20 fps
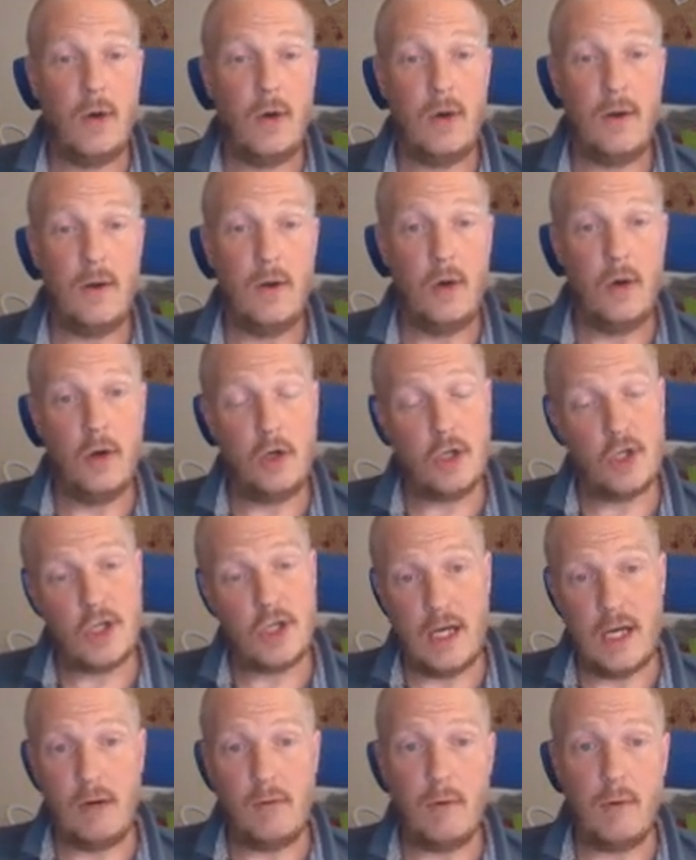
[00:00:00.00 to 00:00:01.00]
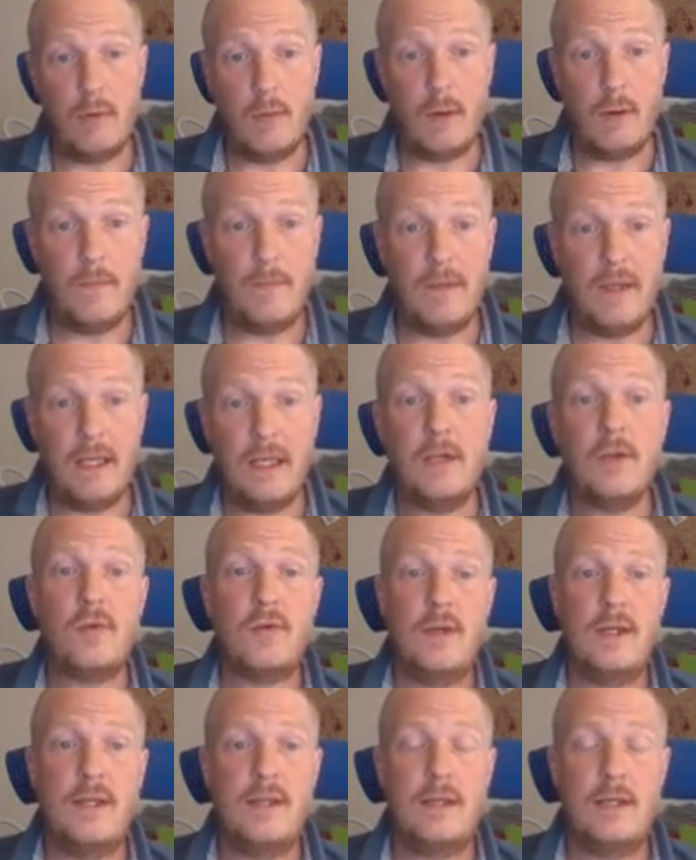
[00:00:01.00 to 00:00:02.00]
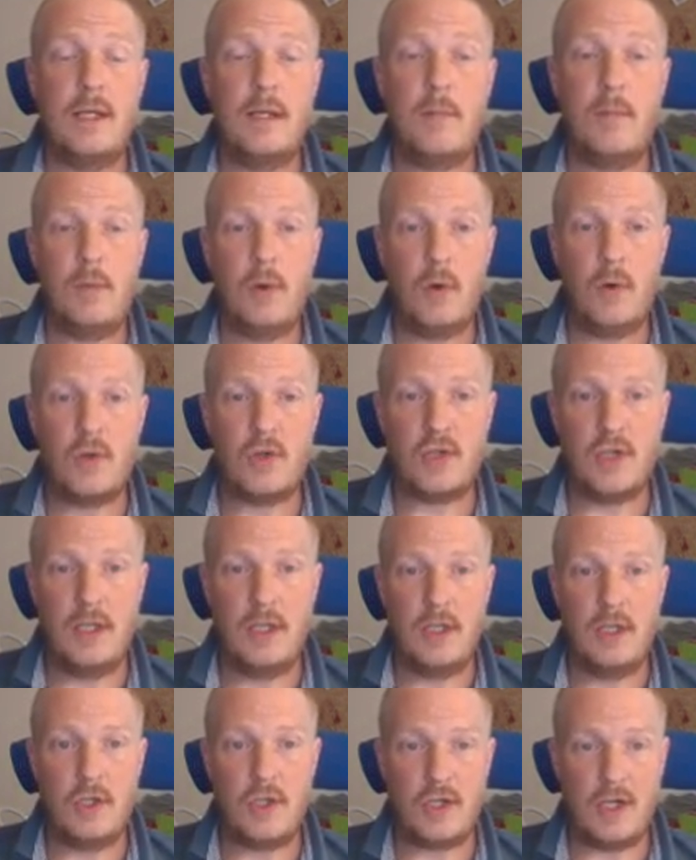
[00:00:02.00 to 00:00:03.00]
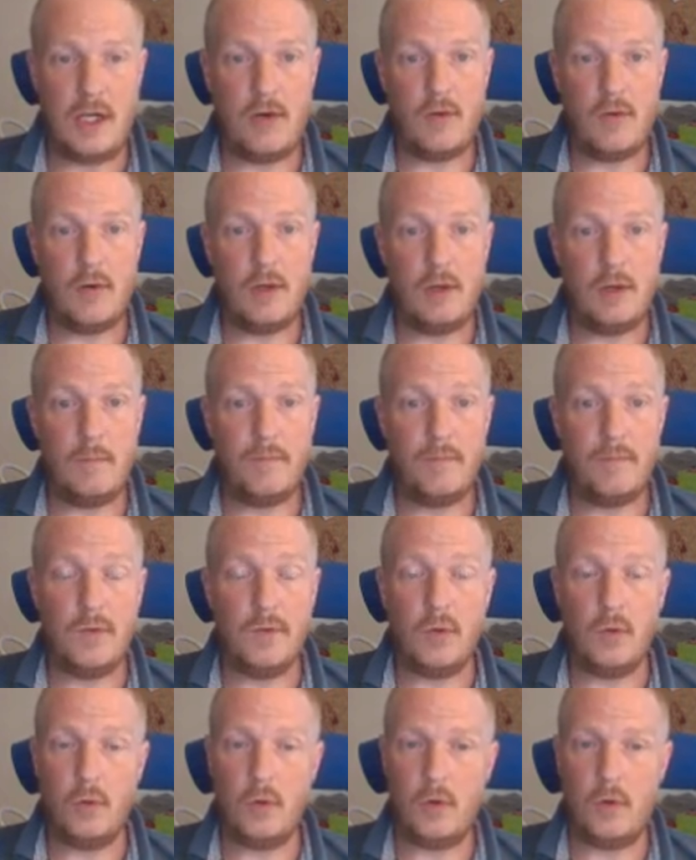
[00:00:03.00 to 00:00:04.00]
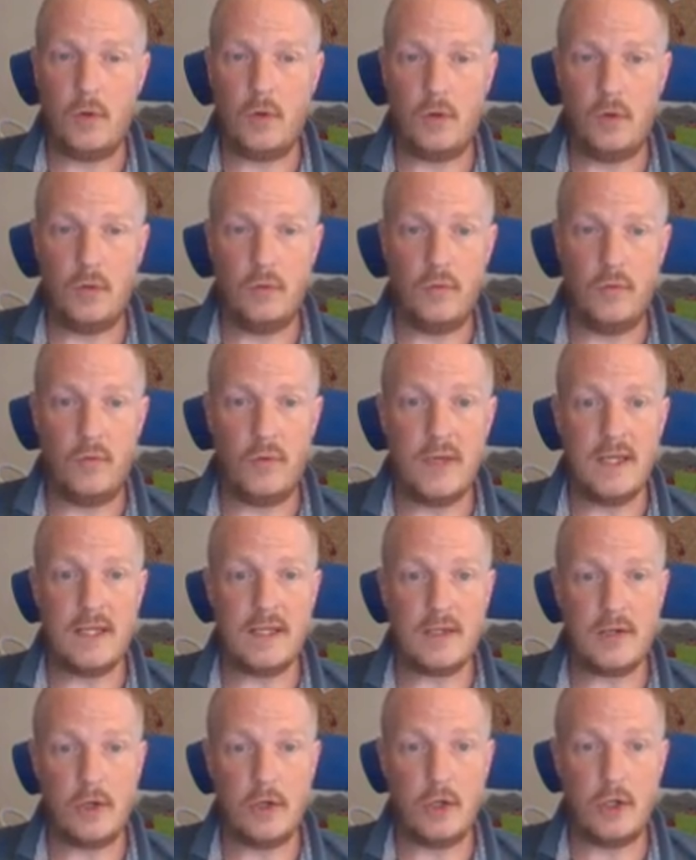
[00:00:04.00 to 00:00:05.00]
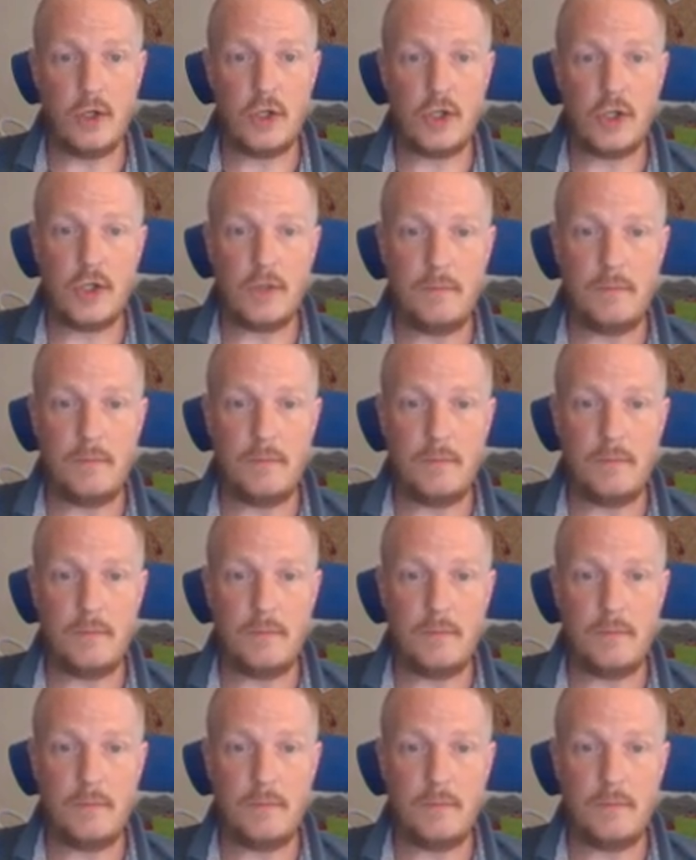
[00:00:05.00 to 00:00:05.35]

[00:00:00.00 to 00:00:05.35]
urge everyone interested in blockchain in general, do your own research.